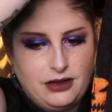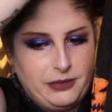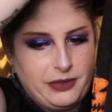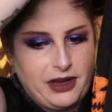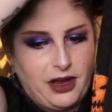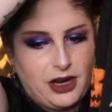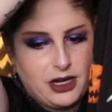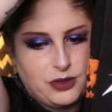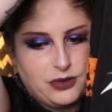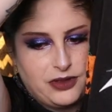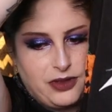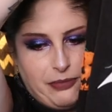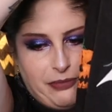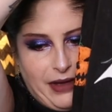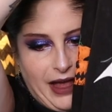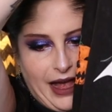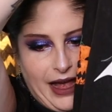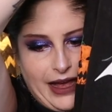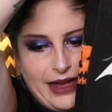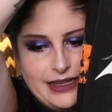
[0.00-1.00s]
oh my gosh, with the
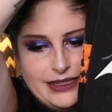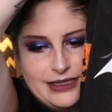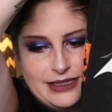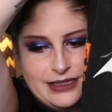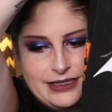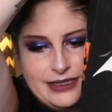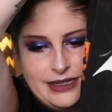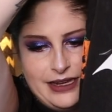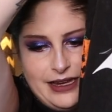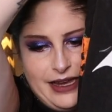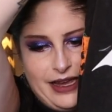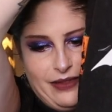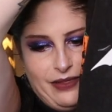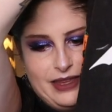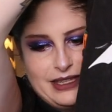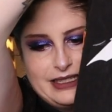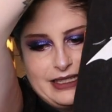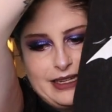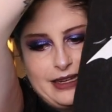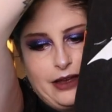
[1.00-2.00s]
bats.
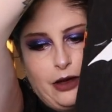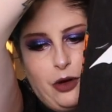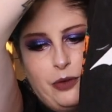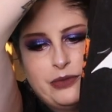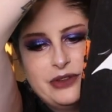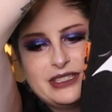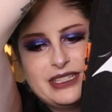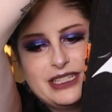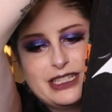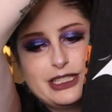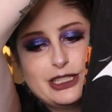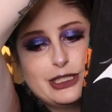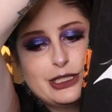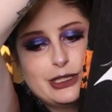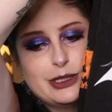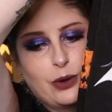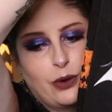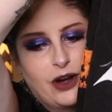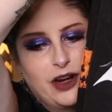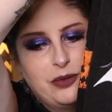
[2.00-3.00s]
And this like almost like
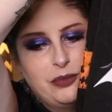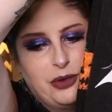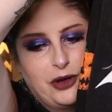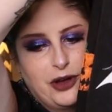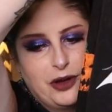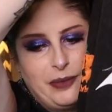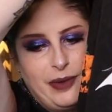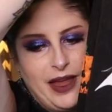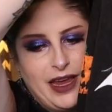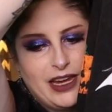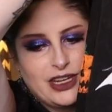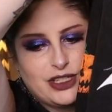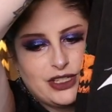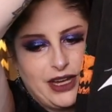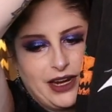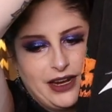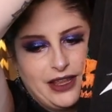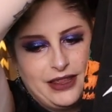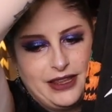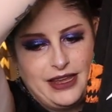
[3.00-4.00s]
storybook page
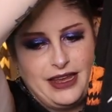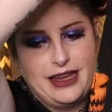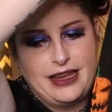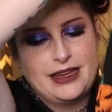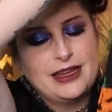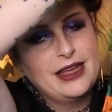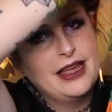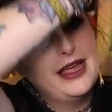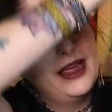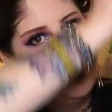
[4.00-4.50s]
kind of thing.